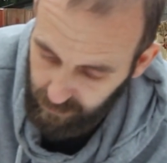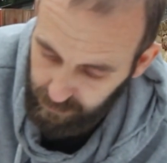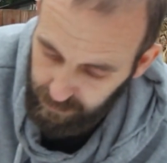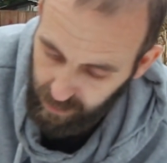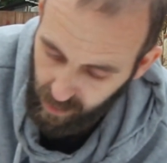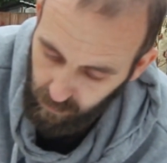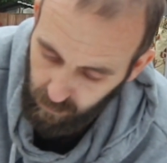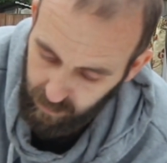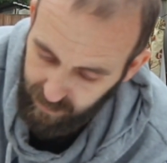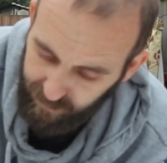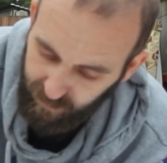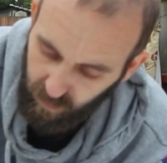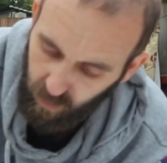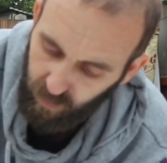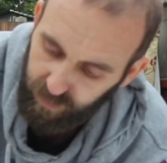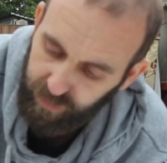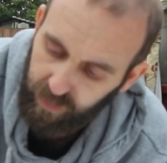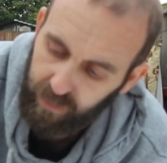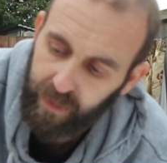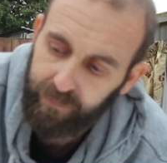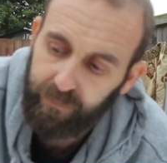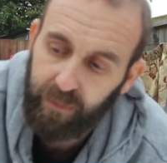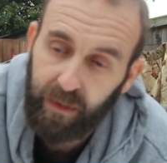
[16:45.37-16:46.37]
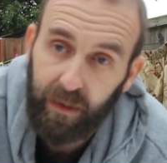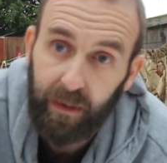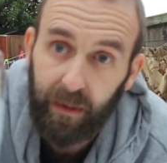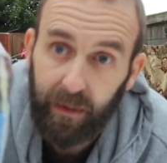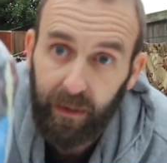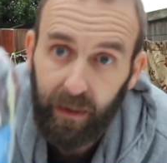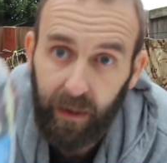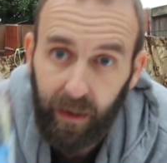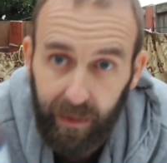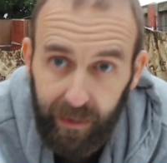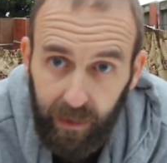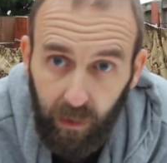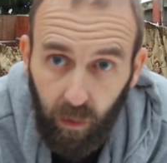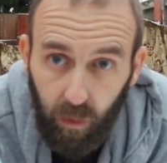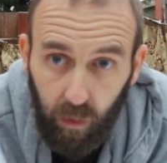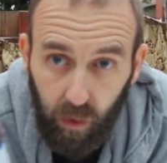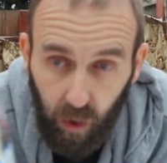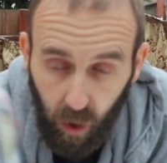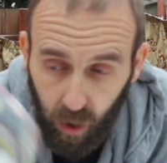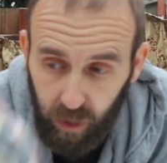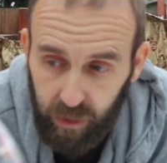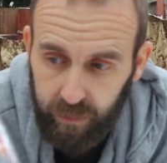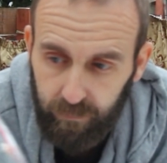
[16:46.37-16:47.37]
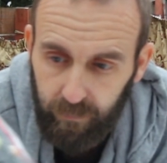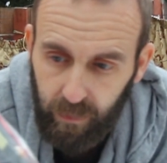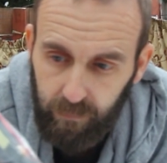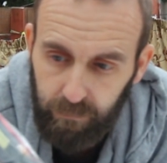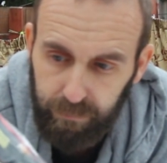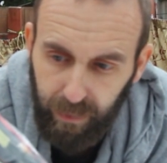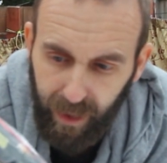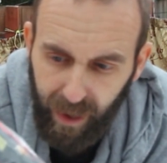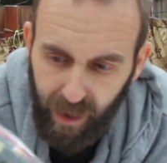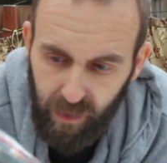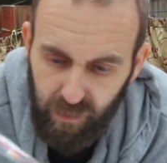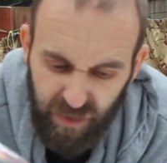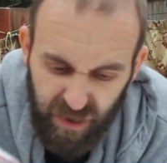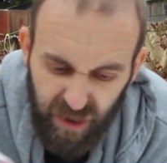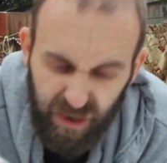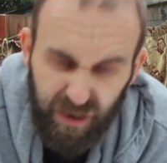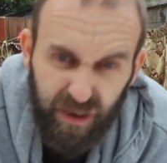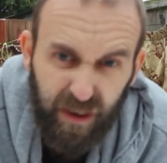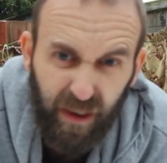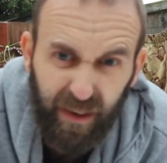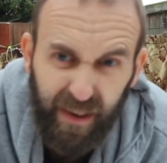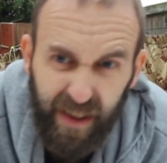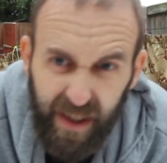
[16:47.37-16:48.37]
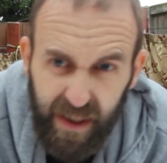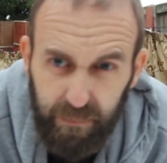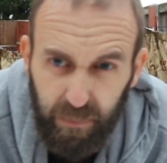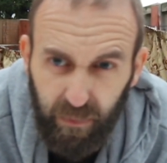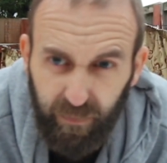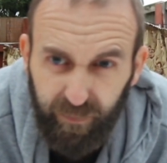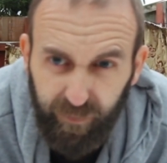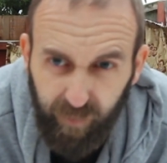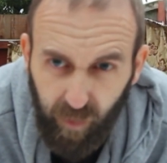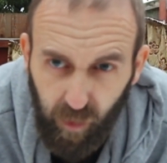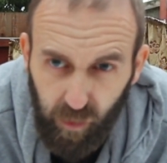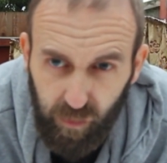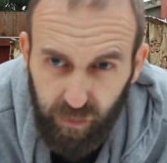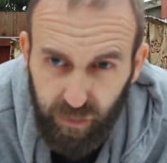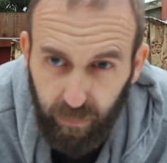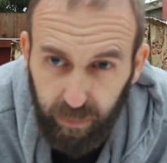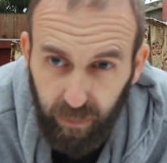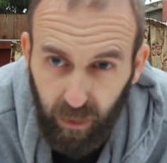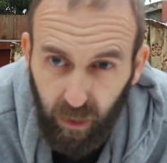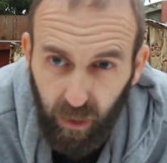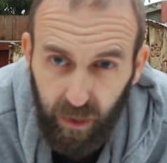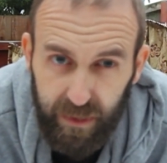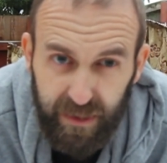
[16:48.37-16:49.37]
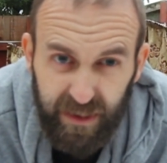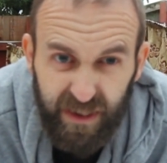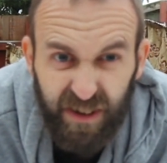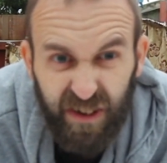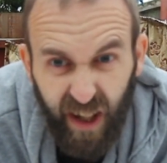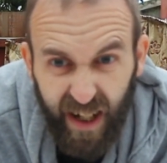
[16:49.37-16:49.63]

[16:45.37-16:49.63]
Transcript: But we've also given you a little condiment pouch just to keep your food supplies